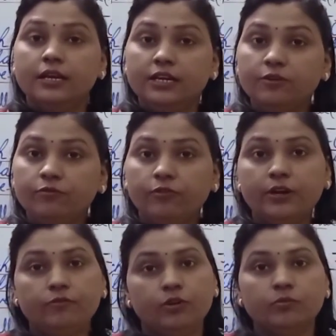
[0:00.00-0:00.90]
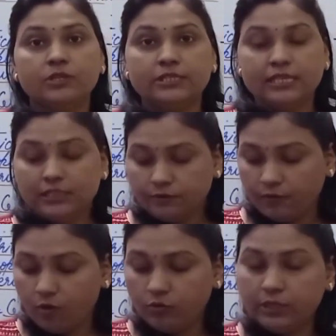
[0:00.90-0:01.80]
different from the cells
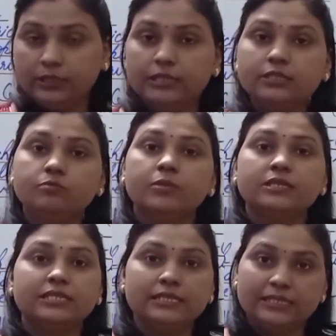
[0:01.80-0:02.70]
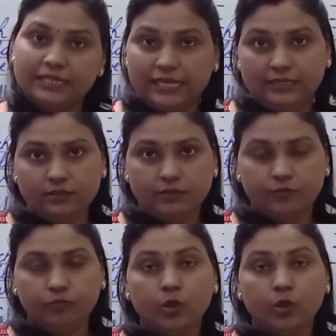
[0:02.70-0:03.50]
found in this muscle cells.